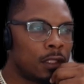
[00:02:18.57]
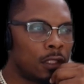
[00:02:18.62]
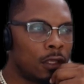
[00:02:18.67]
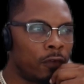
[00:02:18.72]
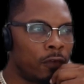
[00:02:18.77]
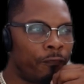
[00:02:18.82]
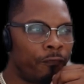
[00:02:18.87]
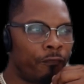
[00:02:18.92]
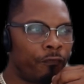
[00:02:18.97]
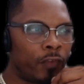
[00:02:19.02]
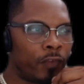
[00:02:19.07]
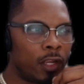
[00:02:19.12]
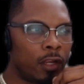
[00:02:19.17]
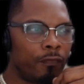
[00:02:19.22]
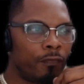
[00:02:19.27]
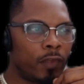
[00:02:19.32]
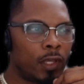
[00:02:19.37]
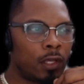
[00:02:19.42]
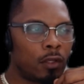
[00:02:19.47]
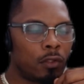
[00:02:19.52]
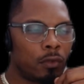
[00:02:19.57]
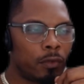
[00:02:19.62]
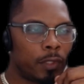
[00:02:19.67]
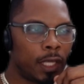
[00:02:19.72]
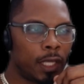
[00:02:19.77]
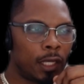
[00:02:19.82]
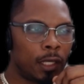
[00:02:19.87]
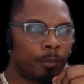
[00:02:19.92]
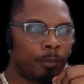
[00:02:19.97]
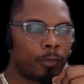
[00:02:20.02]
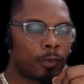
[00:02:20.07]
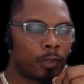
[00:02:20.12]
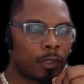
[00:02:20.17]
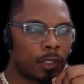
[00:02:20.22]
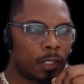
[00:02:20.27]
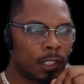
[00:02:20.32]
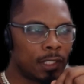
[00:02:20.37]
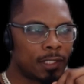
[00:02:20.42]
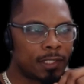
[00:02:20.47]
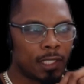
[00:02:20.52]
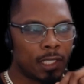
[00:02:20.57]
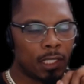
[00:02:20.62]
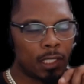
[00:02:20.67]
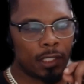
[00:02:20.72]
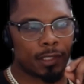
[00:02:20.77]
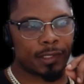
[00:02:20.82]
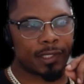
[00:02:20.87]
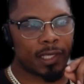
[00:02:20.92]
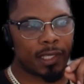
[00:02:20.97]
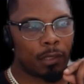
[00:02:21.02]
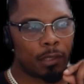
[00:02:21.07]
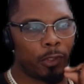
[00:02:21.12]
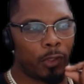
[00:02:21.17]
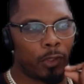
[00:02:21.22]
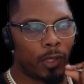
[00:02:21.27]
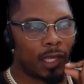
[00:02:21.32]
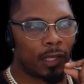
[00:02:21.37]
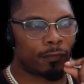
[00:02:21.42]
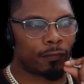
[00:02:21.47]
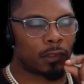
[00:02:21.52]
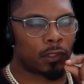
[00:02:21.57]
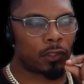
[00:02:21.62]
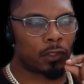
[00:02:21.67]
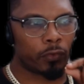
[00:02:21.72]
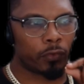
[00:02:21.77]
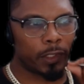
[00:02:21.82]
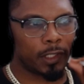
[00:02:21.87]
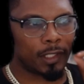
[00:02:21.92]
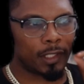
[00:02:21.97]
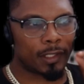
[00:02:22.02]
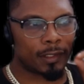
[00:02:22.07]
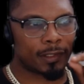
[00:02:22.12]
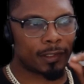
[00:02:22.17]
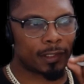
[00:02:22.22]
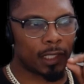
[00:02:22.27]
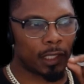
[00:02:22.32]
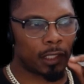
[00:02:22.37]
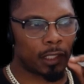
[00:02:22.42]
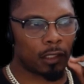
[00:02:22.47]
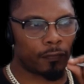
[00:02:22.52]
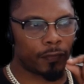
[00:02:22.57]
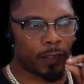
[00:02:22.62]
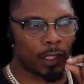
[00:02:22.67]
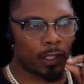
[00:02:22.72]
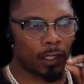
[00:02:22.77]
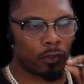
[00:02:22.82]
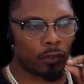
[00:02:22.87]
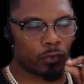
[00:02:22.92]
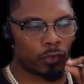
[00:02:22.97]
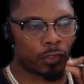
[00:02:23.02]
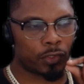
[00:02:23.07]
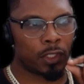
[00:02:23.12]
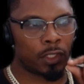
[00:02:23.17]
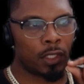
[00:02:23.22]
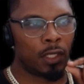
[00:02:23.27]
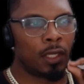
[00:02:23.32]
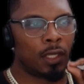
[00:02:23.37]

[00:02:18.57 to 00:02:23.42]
a fair value gap is anytime you have three consecutive candles